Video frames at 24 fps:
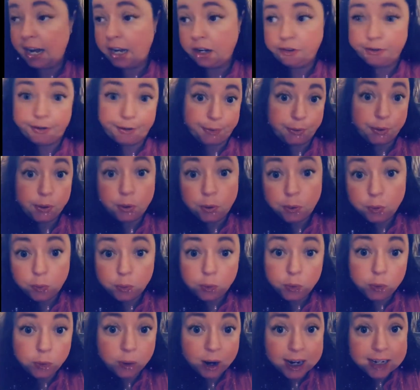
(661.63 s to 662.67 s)
I don't know
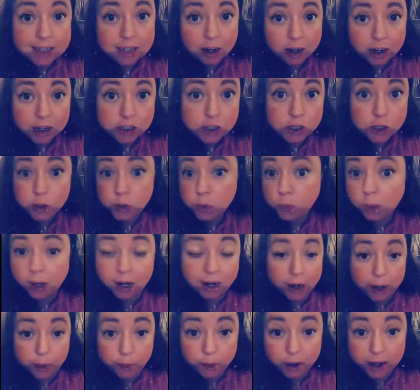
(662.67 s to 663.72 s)
who I talked to, where
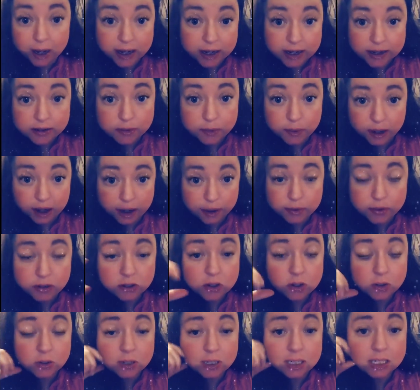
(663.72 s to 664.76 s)
I was, what I was
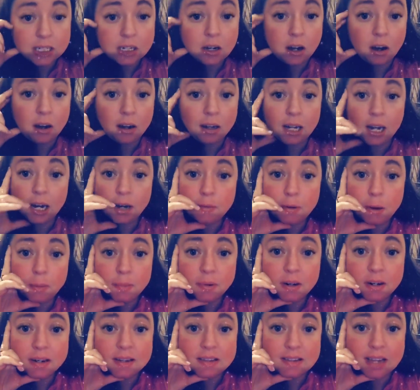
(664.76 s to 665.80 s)
doing. All I
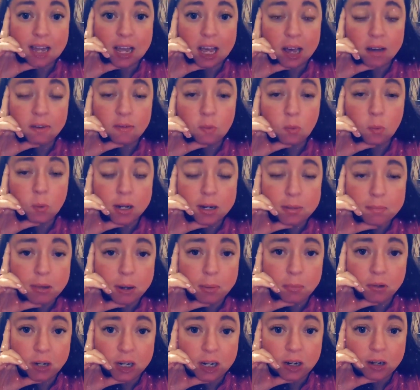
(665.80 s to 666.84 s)
remember is I have one
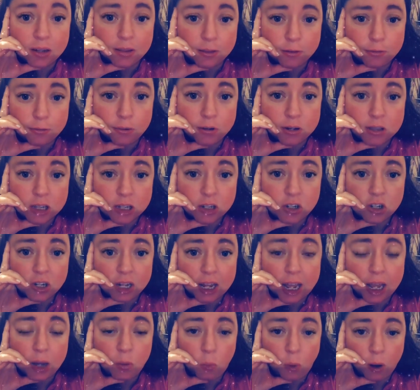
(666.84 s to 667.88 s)
memory on the 4th of
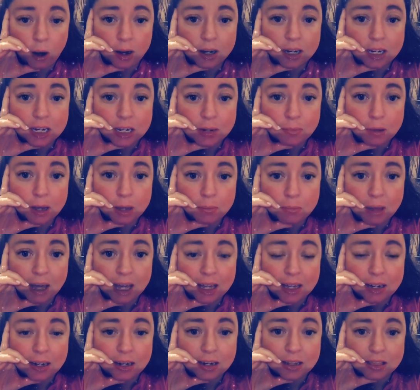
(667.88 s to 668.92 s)
July, walking to my
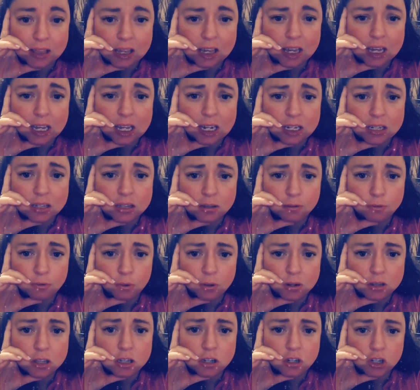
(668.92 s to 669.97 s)
bed and thinking it's the
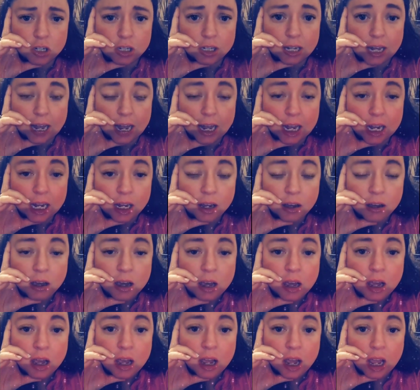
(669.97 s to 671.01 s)
4th of July
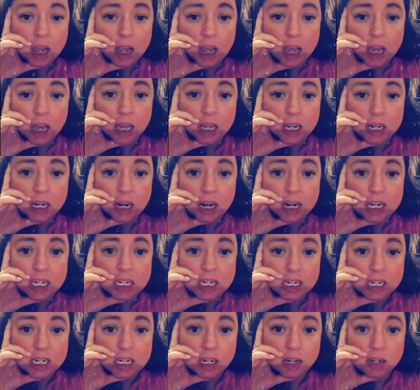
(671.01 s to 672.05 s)
and I
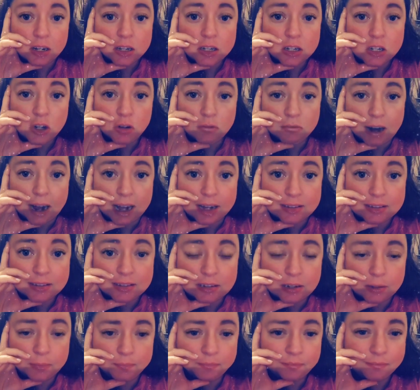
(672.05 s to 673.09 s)
need to
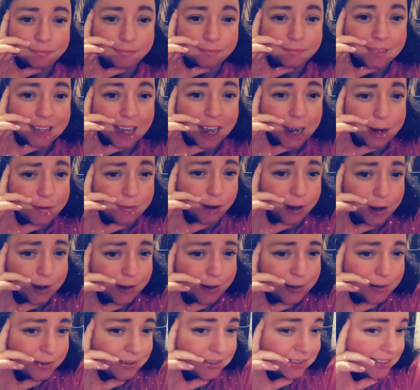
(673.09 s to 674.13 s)
rest. Hi,
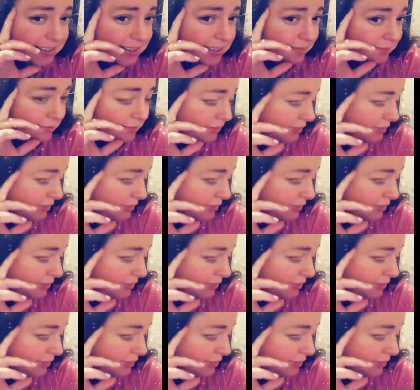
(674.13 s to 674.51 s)
Rose.